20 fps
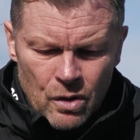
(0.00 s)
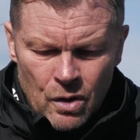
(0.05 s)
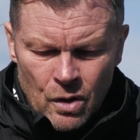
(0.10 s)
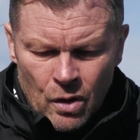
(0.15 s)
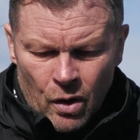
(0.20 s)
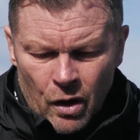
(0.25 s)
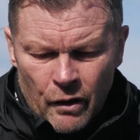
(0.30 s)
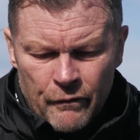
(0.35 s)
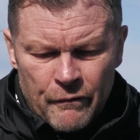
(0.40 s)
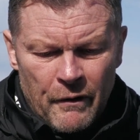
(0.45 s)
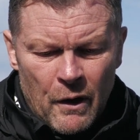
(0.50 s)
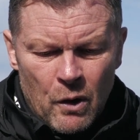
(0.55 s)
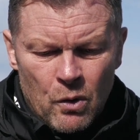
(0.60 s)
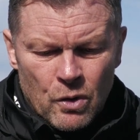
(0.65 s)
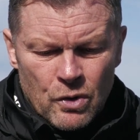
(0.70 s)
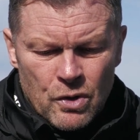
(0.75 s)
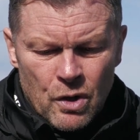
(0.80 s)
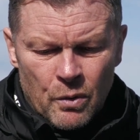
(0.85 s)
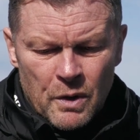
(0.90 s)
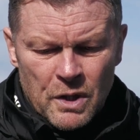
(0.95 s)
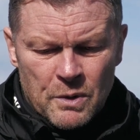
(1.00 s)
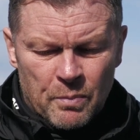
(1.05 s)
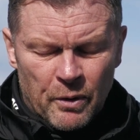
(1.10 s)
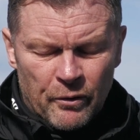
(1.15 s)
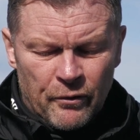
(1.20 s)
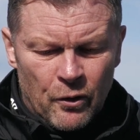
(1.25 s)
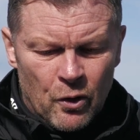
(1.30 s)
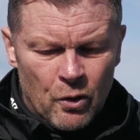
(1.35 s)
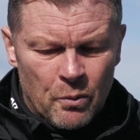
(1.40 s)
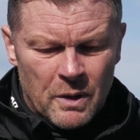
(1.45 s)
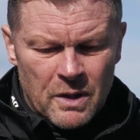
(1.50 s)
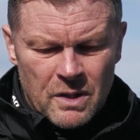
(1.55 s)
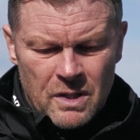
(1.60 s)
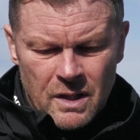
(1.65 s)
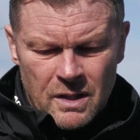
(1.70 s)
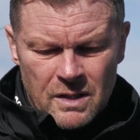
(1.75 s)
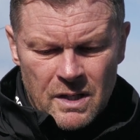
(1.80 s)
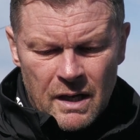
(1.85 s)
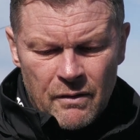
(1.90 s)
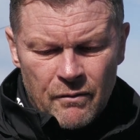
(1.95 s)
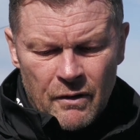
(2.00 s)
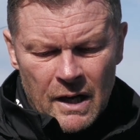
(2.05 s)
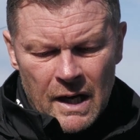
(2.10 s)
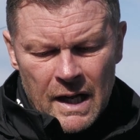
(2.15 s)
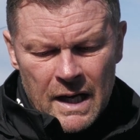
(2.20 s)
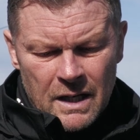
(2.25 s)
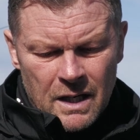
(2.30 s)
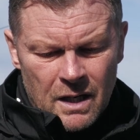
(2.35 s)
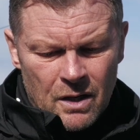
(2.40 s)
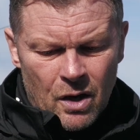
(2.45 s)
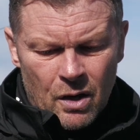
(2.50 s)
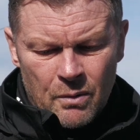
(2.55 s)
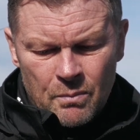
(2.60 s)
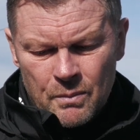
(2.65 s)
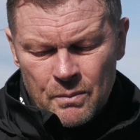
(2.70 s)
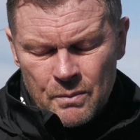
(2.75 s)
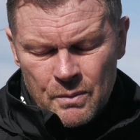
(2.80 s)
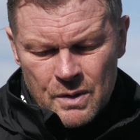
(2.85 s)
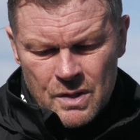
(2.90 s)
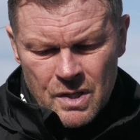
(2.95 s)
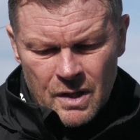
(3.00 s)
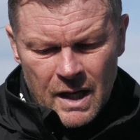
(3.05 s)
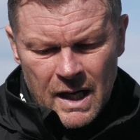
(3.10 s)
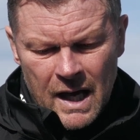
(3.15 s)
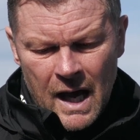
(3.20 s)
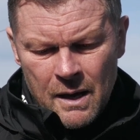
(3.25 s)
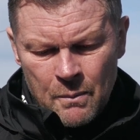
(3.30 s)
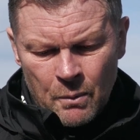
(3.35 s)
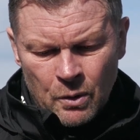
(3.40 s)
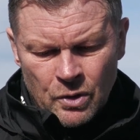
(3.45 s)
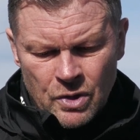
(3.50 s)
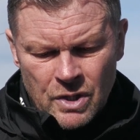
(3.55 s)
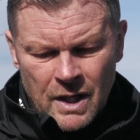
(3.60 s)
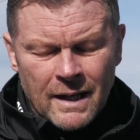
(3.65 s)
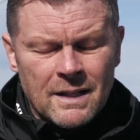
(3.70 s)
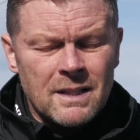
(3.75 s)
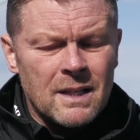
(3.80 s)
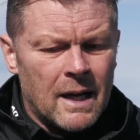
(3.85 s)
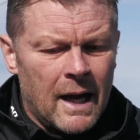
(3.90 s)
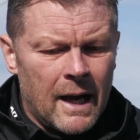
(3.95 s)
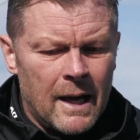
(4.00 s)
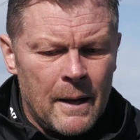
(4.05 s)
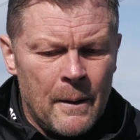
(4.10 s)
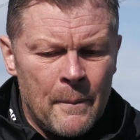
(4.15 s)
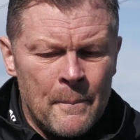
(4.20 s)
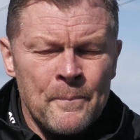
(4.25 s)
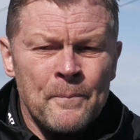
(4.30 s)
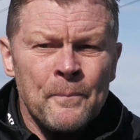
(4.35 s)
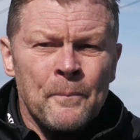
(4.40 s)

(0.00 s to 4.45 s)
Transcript: you know, I felt as though his performances, even leading up to the game on Saturday,